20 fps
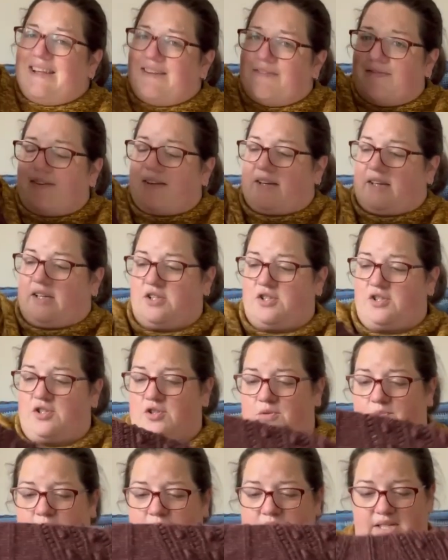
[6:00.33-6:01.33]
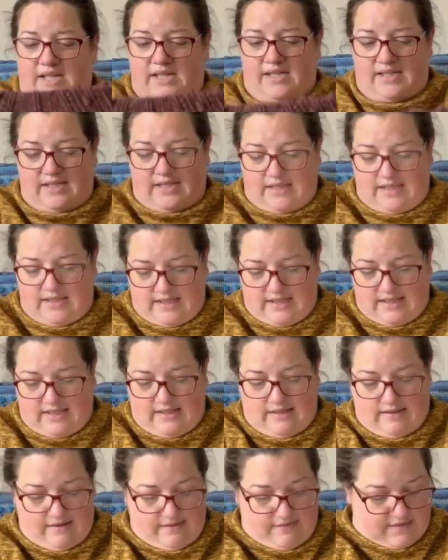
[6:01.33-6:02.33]
finished object.
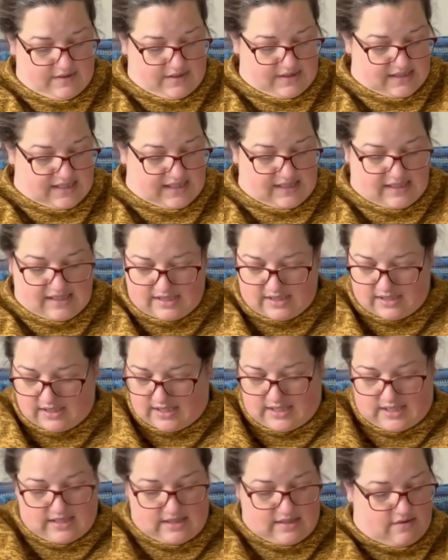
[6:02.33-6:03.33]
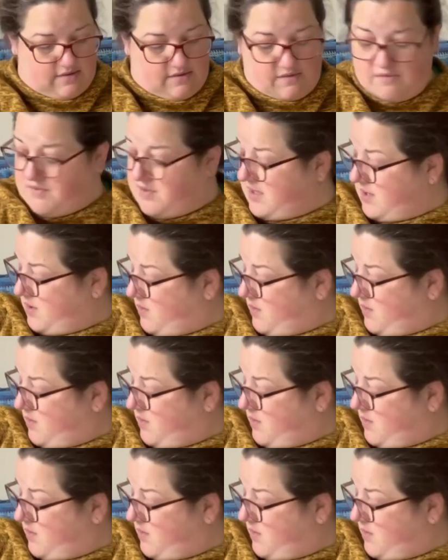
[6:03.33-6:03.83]
Let's get this the right